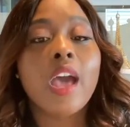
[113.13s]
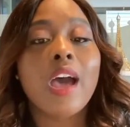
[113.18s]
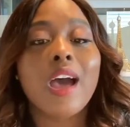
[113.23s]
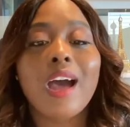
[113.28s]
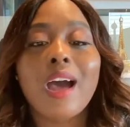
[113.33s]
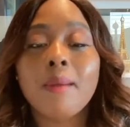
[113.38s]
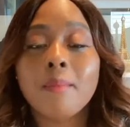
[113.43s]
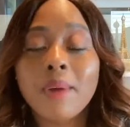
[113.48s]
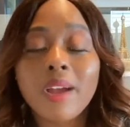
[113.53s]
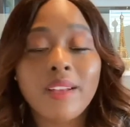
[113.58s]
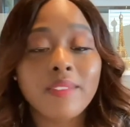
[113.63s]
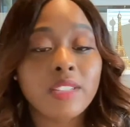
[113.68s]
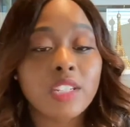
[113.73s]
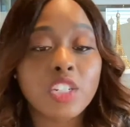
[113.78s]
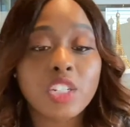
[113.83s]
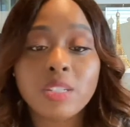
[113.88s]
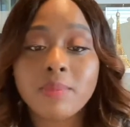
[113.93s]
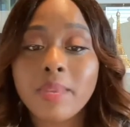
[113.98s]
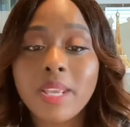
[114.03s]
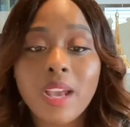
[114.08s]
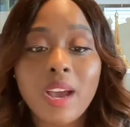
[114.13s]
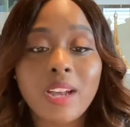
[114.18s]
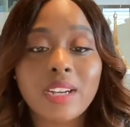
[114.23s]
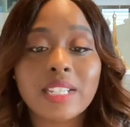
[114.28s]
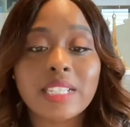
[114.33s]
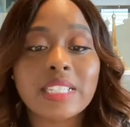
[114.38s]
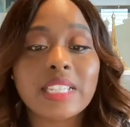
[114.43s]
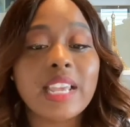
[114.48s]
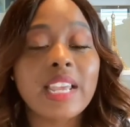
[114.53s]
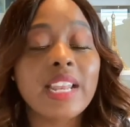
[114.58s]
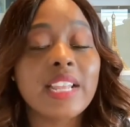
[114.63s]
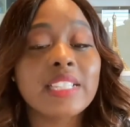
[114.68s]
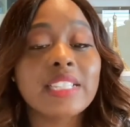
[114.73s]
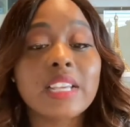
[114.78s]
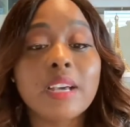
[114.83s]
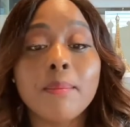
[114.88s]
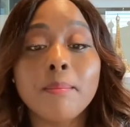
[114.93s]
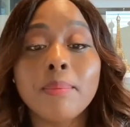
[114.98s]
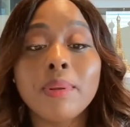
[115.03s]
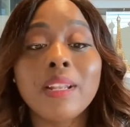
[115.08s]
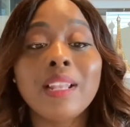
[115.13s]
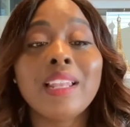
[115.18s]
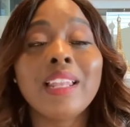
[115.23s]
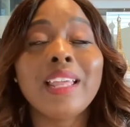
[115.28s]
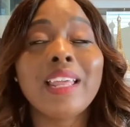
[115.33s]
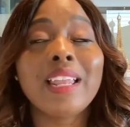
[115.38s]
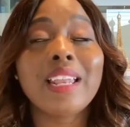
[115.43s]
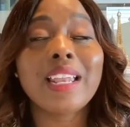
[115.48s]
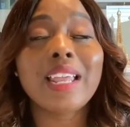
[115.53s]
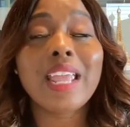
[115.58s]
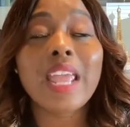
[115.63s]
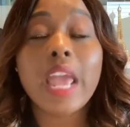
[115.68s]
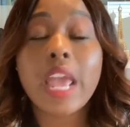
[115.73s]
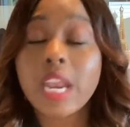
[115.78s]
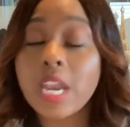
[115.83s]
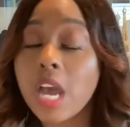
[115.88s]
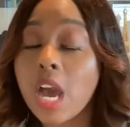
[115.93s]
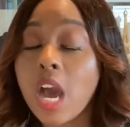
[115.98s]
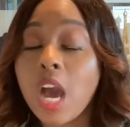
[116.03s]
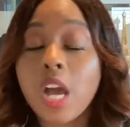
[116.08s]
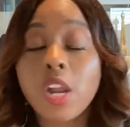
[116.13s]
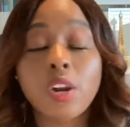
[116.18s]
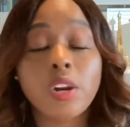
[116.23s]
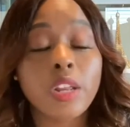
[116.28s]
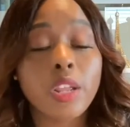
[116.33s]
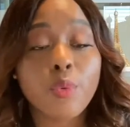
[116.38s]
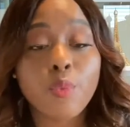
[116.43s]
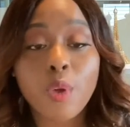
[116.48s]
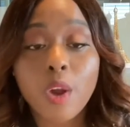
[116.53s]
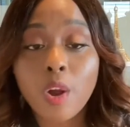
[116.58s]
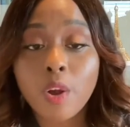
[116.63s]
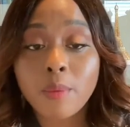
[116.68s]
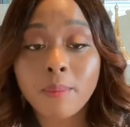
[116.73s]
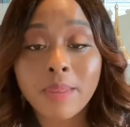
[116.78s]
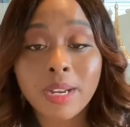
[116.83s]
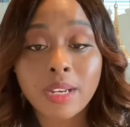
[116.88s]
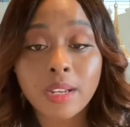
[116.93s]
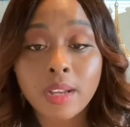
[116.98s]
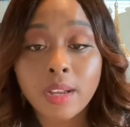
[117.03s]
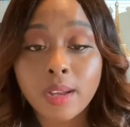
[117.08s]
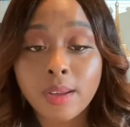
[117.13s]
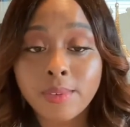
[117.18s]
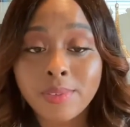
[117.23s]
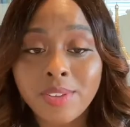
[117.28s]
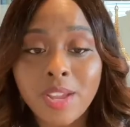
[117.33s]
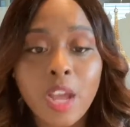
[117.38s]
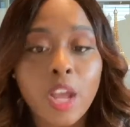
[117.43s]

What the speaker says: I'm gonna have to just be honest. It is completely and utterly wrong, my love.